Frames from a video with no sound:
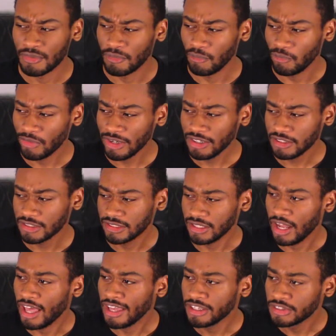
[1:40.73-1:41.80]
what could
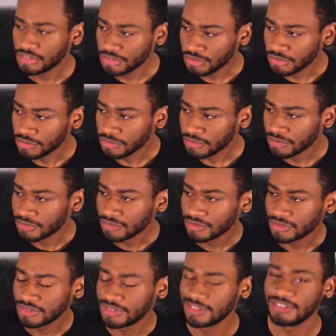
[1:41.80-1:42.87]
I do
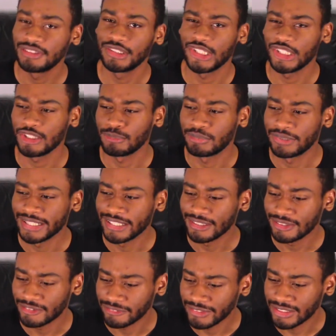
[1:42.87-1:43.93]
to
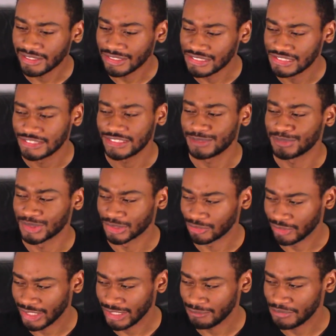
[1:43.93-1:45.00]
celebrate 300
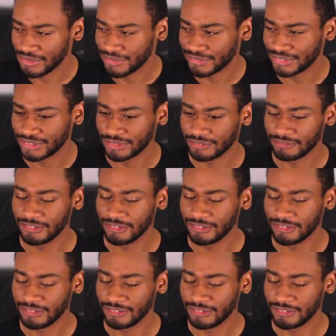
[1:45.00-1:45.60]
subscribers?